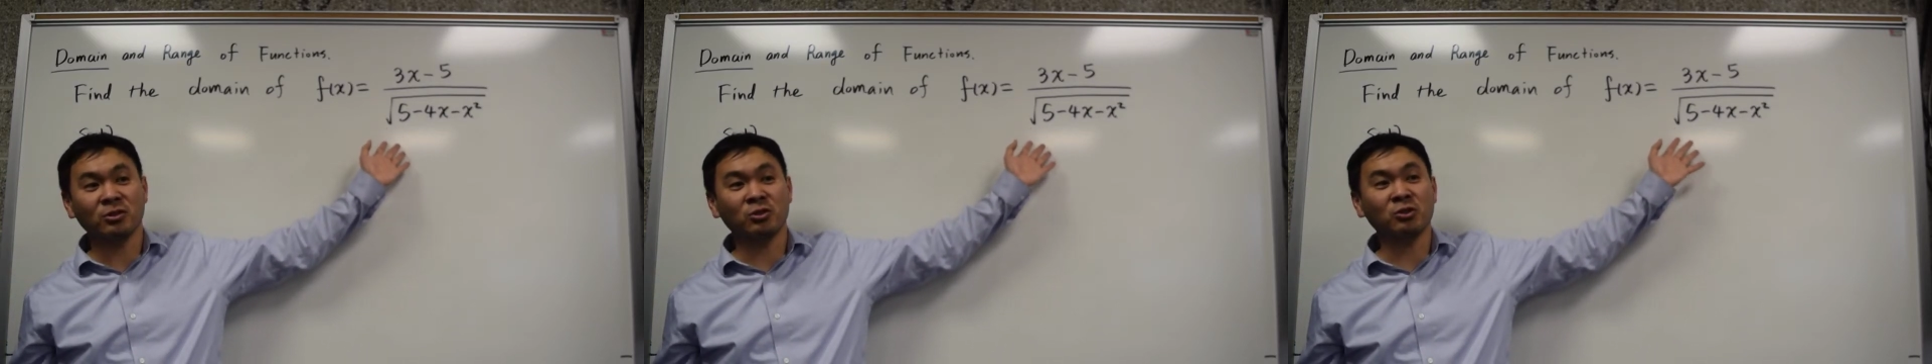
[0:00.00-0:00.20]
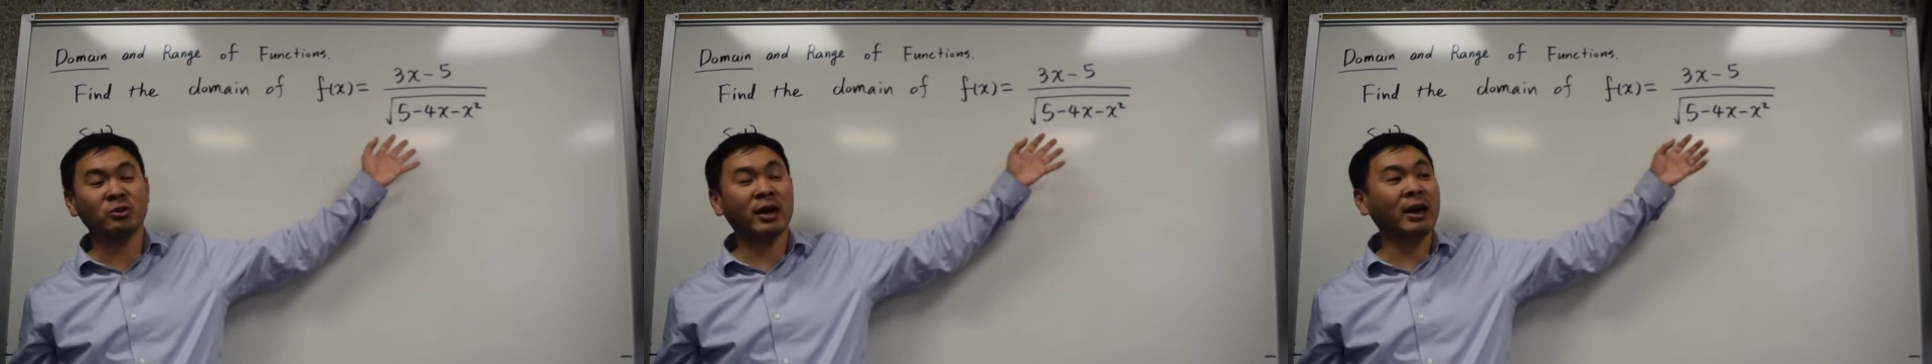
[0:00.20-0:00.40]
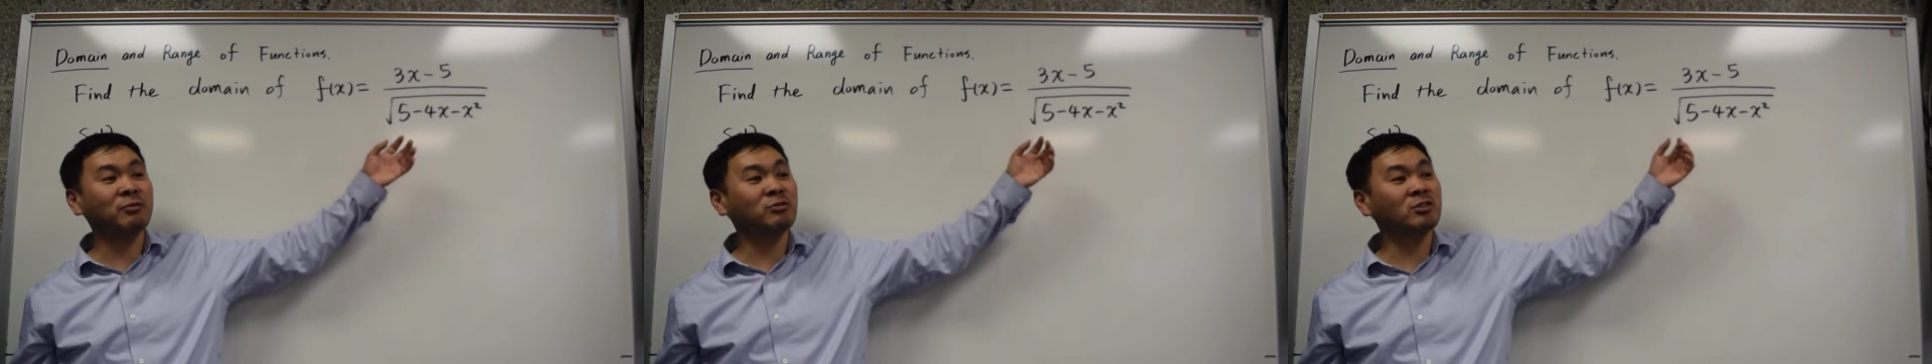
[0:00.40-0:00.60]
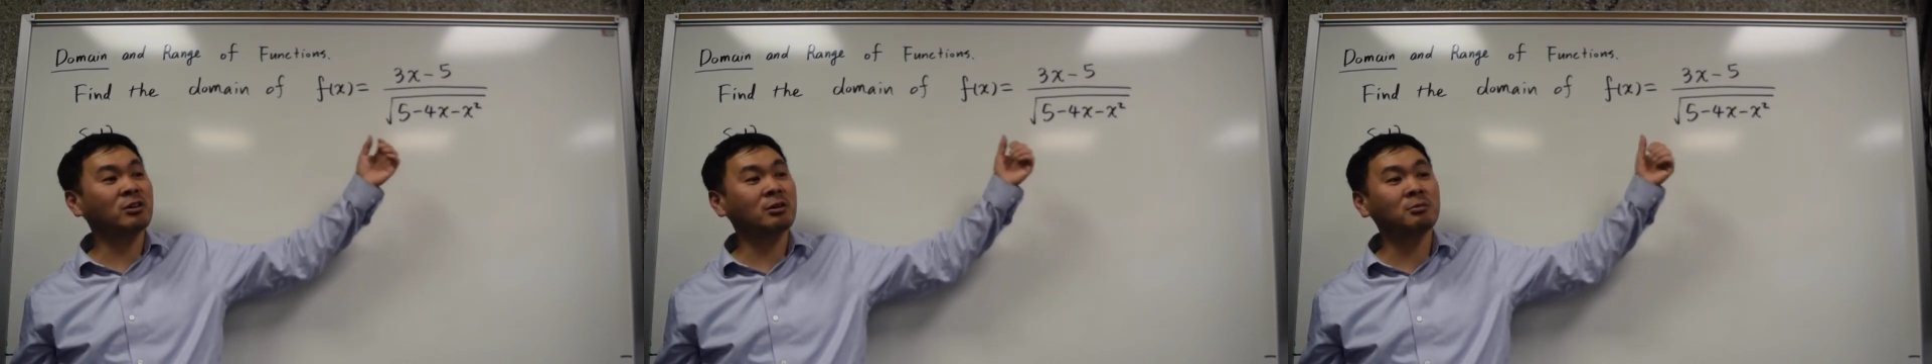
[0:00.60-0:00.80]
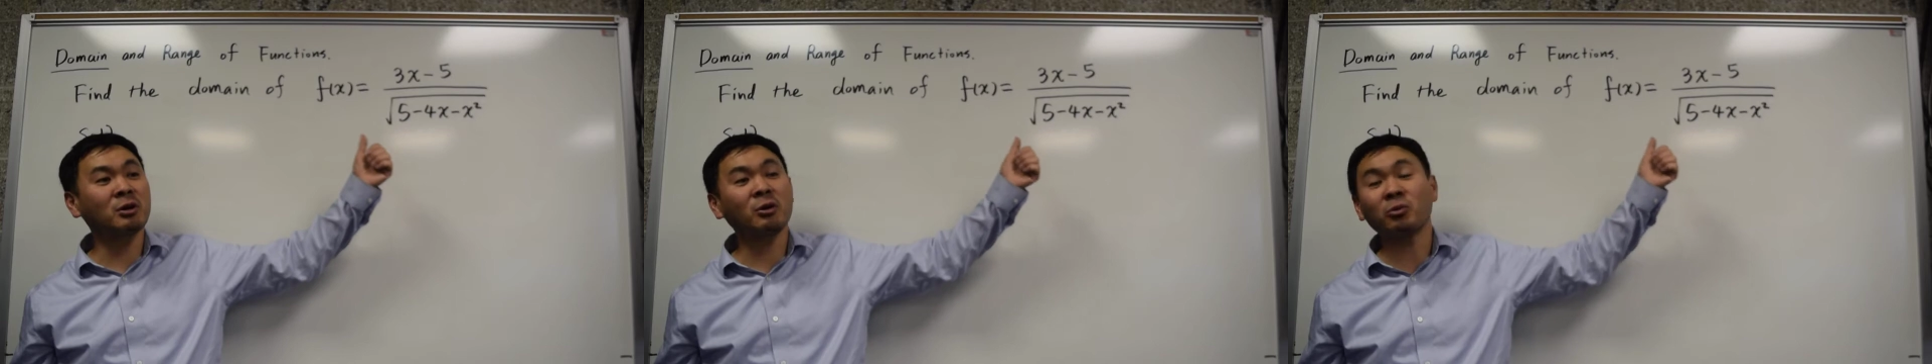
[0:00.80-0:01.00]
You have to
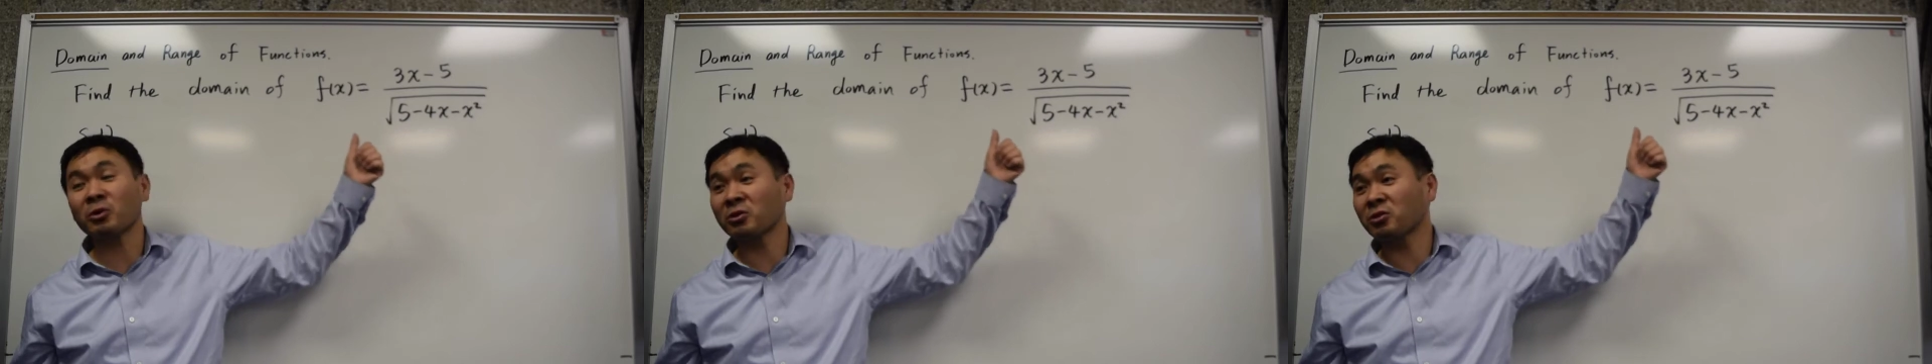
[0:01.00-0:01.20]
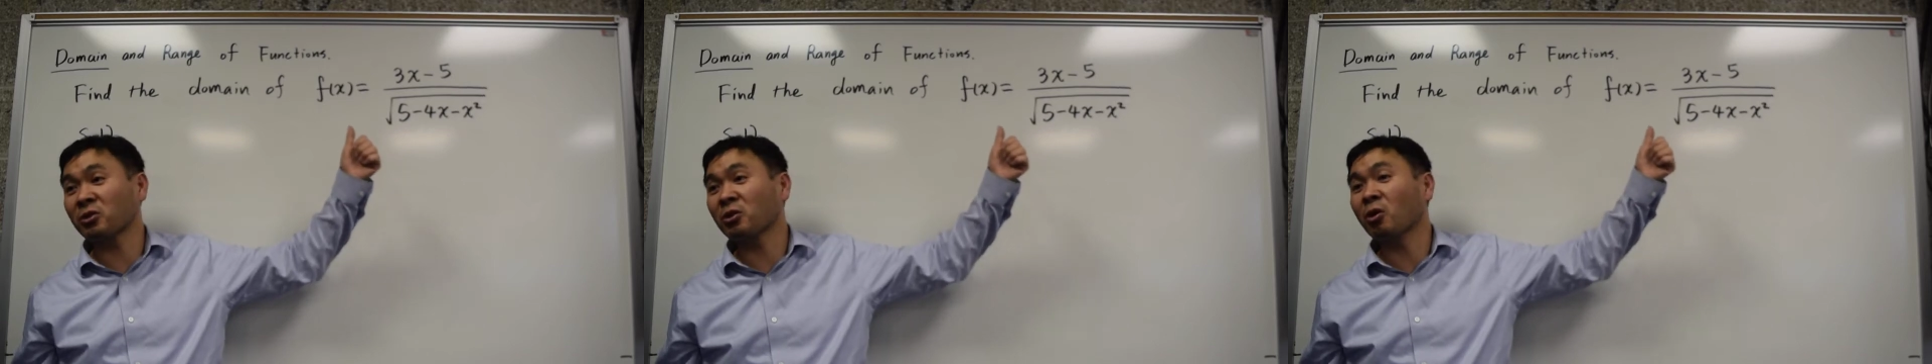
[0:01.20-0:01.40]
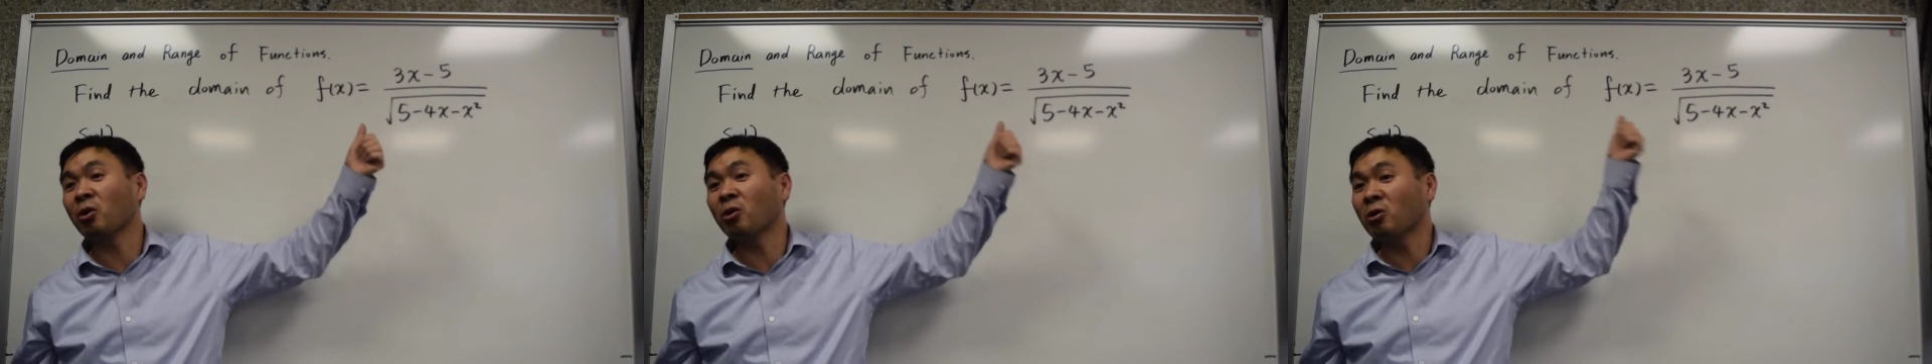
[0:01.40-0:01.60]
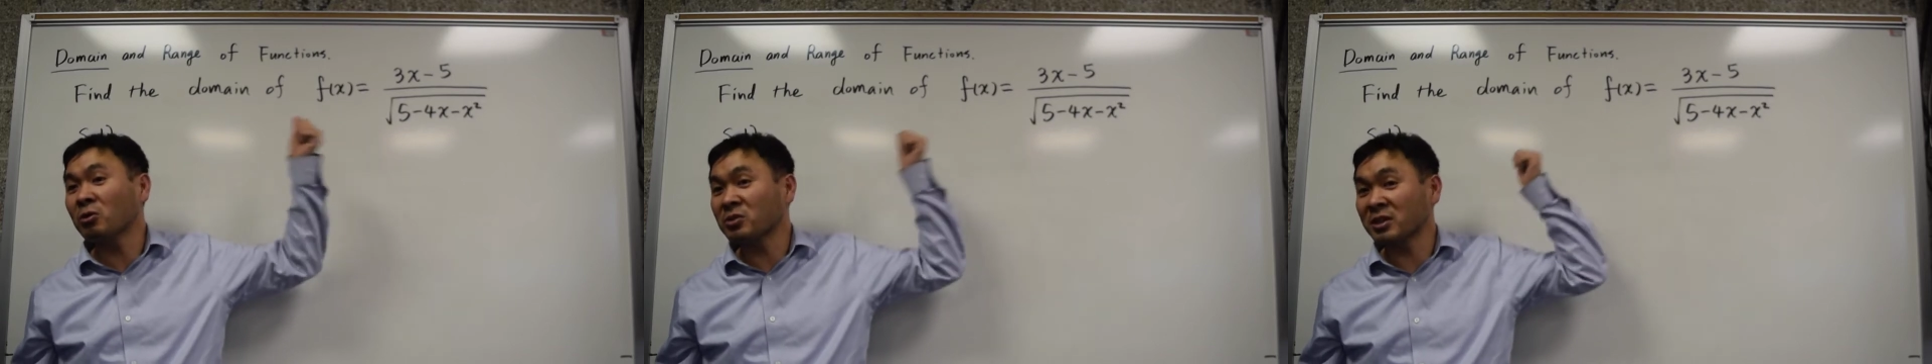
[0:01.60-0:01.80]
come up with your own